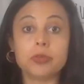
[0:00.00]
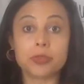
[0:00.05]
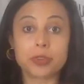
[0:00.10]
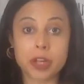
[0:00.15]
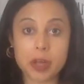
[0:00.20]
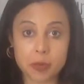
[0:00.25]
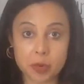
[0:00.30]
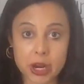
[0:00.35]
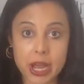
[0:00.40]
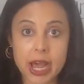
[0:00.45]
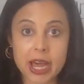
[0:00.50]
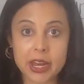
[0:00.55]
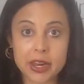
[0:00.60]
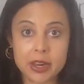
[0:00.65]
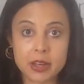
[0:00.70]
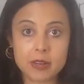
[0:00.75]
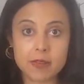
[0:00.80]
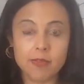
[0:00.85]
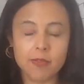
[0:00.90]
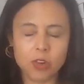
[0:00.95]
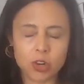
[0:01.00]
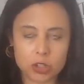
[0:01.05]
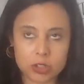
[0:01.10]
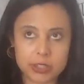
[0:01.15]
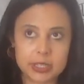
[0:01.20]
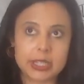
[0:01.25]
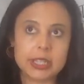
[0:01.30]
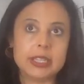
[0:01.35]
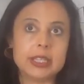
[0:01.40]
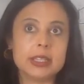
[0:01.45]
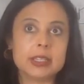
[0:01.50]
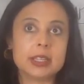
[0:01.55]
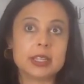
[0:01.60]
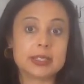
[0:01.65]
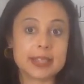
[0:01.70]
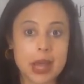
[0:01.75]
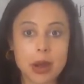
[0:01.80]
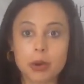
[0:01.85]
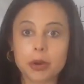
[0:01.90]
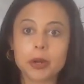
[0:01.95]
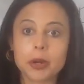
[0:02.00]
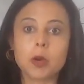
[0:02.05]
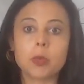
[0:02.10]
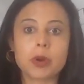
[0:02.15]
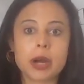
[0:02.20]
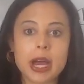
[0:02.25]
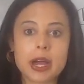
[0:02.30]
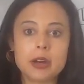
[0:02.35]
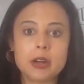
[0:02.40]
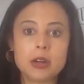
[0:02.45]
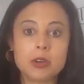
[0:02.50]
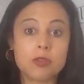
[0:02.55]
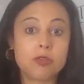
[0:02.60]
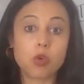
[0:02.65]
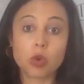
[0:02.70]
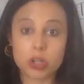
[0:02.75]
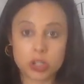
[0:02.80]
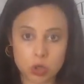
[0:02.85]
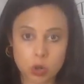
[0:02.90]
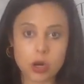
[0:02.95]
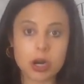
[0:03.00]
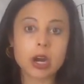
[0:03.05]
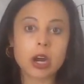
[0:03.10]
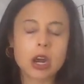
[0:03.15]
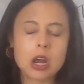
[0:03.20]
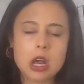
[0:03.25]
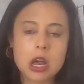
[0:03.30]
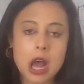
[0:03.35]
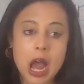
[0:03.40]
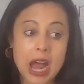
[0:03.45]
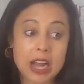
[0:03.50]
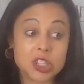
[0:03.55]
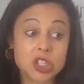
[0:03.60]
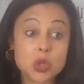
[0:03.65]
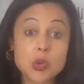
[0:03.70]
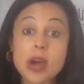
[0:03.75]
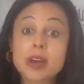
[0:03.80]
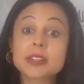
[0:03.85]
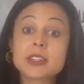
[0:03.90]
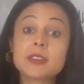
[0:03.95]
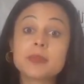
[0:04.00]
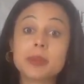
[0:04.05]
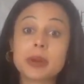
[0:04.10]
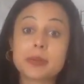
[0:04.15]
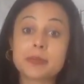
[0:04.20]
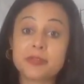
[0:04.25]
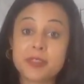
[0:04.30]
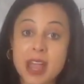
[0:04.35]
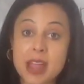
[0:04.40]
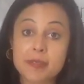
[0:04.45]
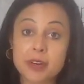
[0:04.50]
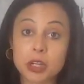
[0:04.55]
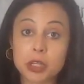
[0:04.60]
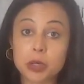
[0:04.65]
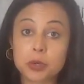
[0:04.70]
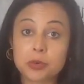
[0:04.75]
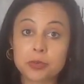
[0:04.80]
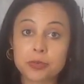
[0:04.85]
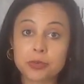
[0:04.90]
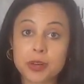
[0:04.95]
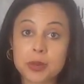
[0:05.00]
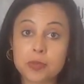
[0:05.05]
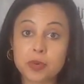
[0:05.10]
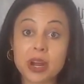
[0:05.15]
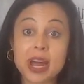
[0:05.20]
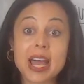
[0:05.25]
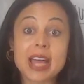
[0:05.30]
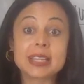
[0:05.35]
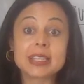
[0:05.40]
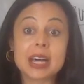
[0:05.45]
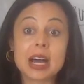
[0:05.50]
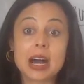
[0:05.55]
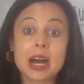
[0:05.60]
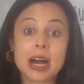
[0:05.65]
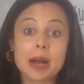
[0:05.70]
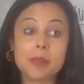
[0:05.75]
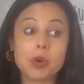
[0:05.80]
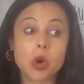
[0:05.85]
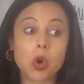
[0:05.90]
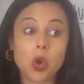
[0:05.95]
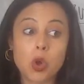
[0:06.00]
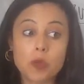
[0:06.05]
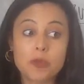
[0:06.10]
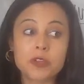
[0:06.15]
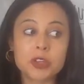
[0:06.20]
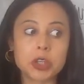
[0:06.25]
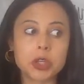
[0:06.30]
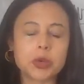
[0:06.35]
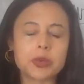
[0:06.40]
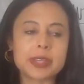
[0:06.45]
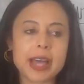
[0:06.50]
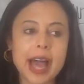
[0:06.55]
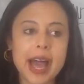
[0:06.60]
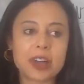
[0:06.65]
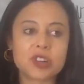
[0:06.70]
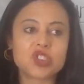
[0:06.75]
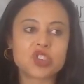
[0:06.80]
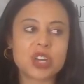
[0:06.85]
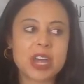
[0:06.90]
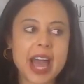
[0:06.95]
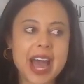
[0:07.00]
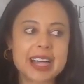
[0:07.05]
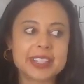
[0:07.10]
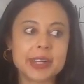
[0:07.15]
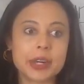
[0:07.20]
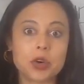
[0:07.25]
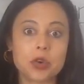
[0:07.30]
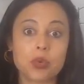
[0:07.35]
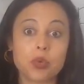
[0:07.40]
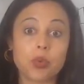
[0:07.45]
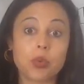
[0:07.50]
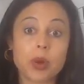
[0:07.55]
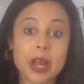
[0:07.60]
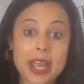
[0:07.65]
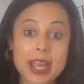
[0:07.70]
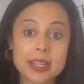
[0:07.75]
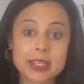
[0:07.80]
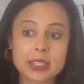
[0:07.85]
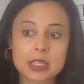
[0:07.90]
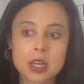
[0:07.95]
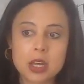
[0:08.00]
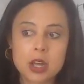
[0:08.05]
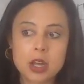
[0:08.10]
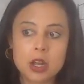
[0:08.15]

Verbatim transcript: free bread versus a sourdough bread, for sure. I do have some of my favorite gluten free breads. Um, Whole Foods actually has a great